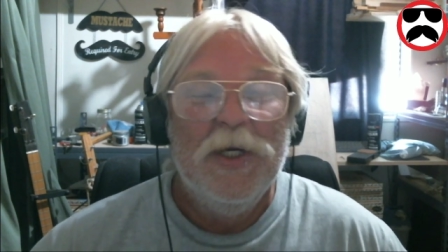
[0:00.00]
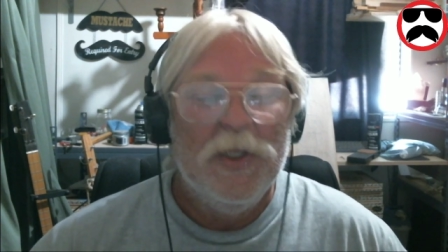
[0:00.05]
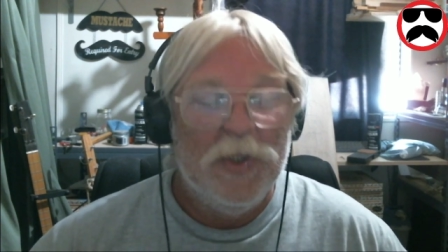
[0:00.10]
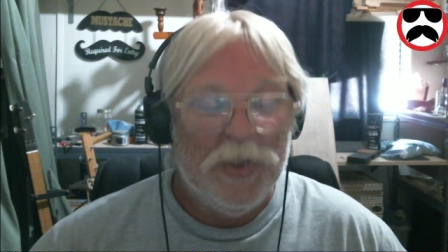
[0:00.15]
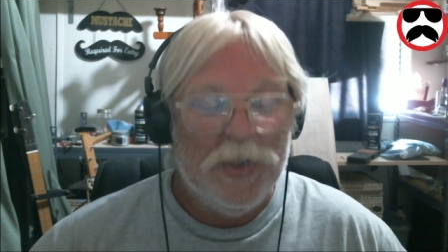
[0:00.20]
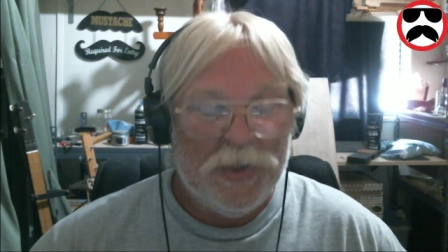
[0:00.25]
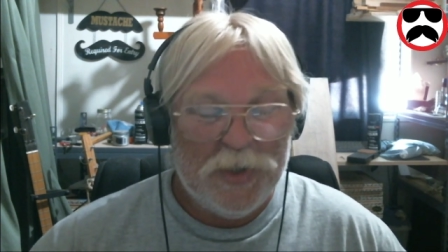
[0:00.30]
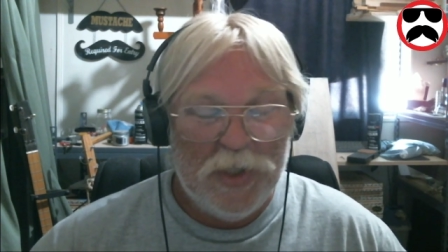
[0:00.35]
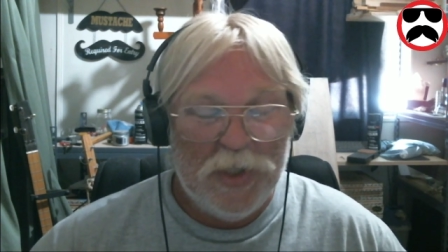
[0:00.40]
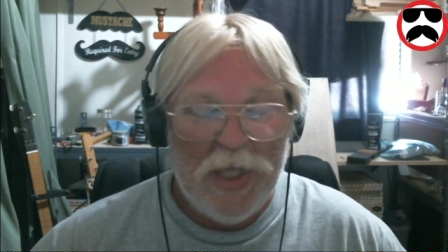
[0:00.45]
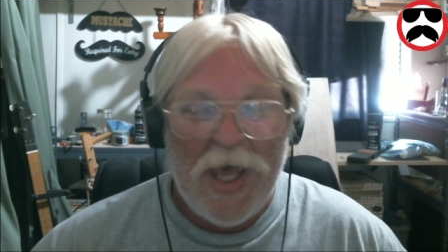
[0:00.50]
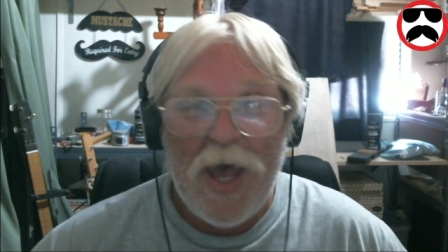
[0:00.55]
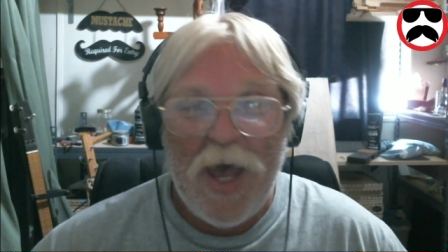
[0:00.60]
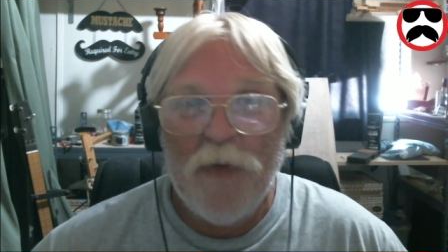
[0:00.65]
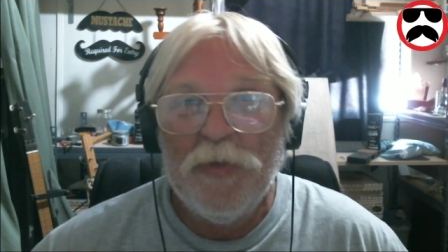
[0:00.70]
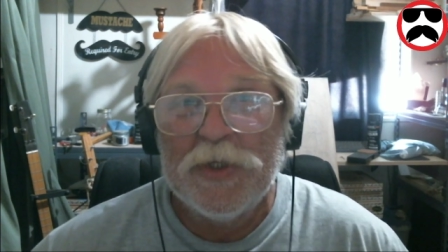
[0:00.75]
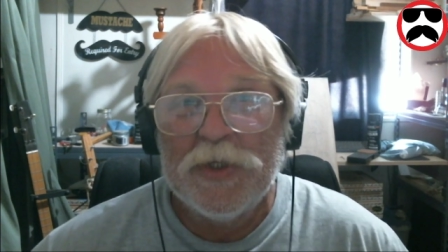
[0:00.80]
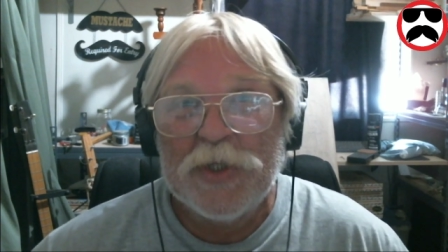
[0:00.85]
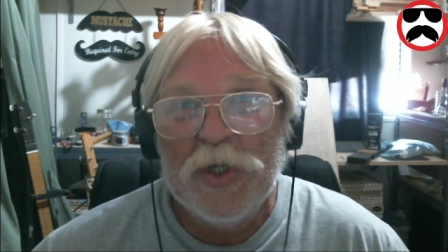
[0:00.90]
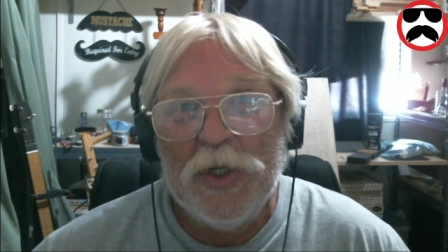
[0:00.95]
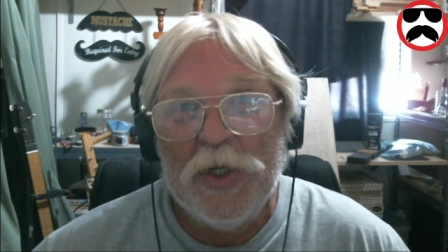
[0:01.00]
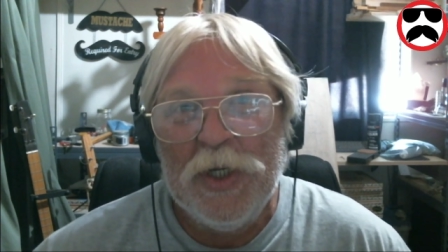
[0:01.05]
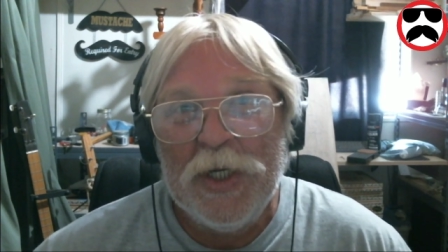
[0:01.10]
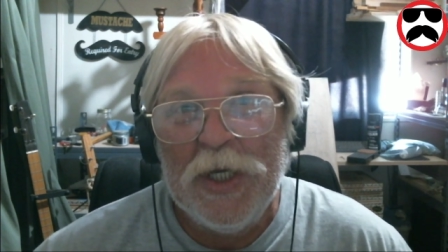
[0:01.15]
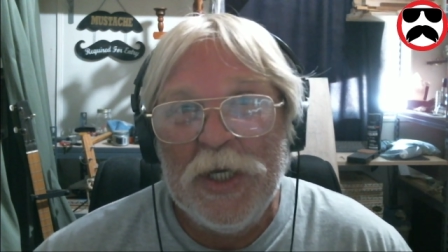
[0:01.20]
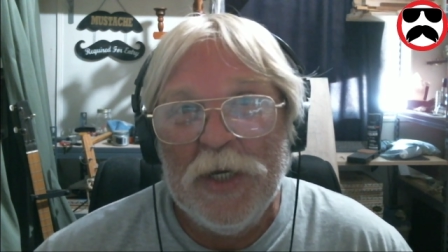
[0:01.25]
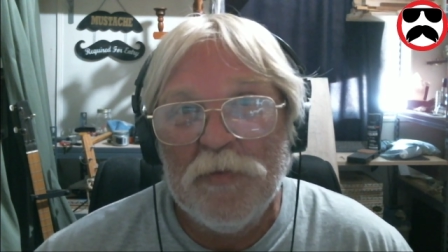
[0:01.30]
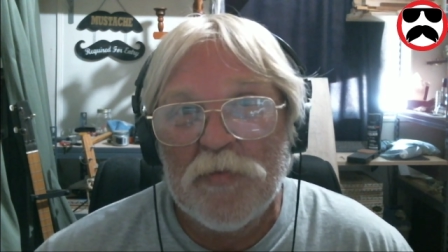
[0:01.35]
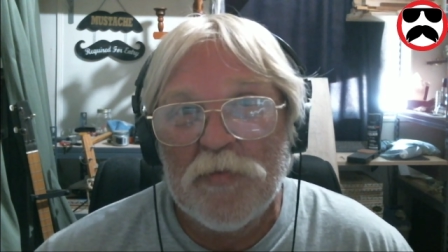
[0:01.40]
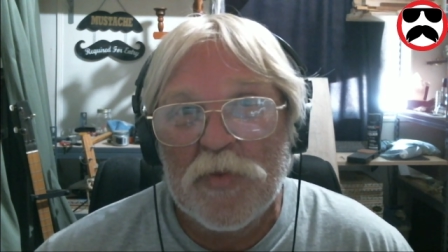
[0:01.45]
The slab is going to
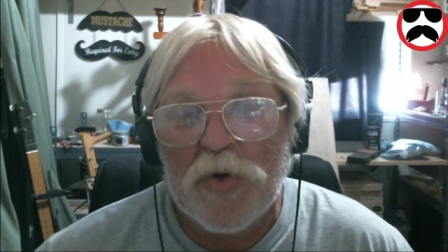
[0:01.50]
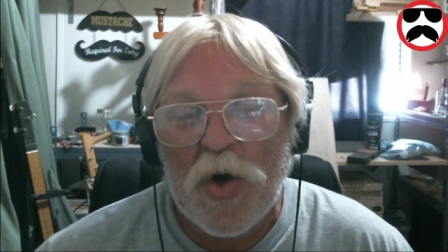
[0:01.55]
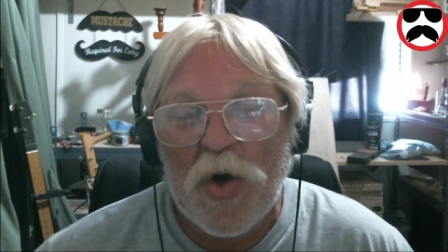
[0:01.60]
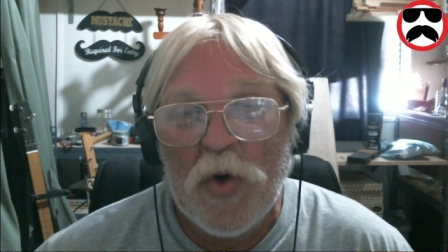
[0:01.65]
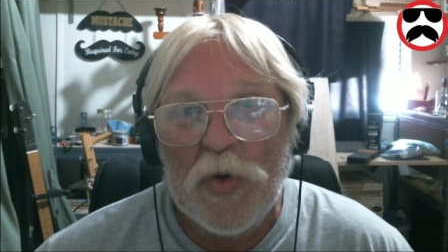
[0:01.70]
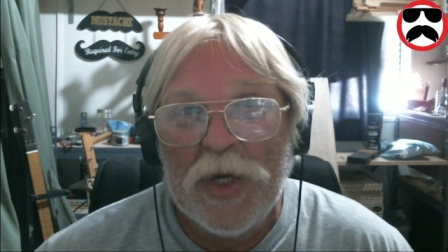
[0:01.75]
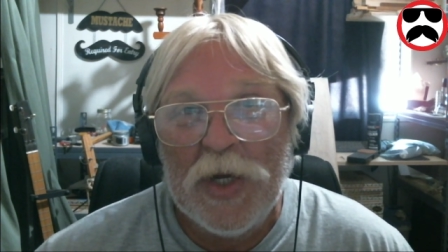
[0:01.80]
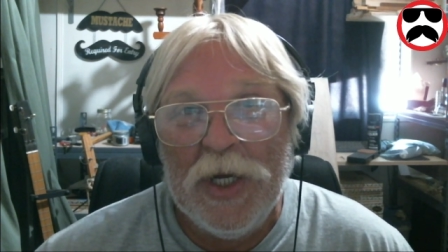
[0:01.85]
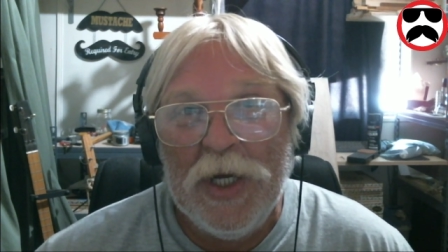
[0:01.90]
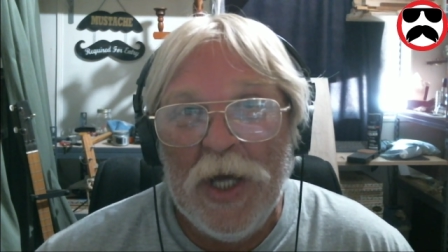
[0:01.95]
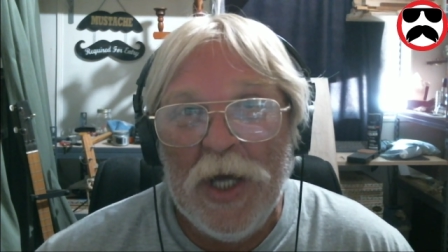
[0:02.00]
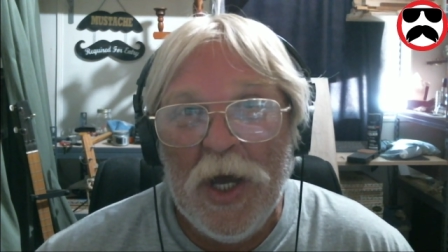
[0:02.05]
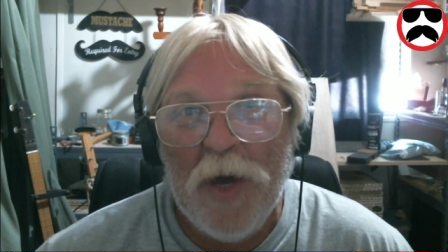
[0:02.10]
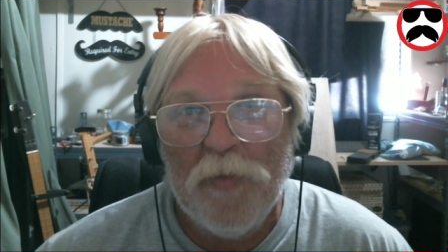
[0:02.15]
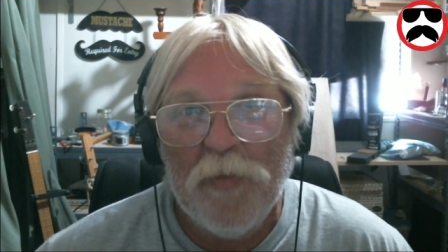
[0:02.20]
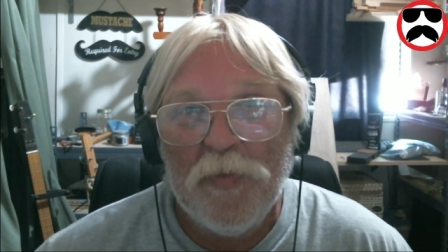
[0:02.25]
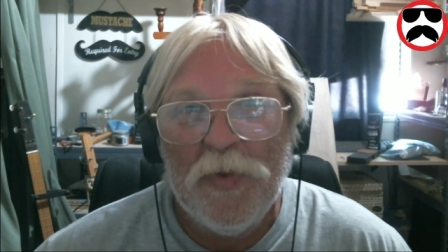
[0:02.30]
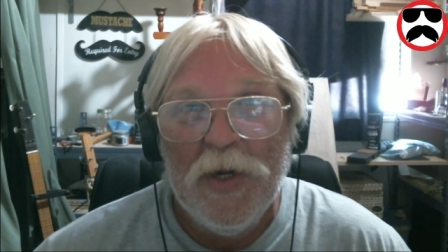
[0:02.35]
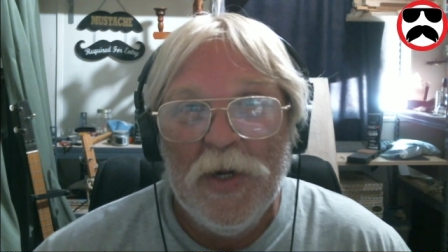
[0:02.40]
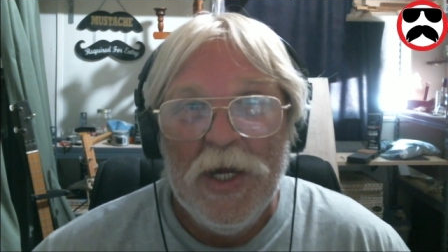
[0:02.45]
get broken up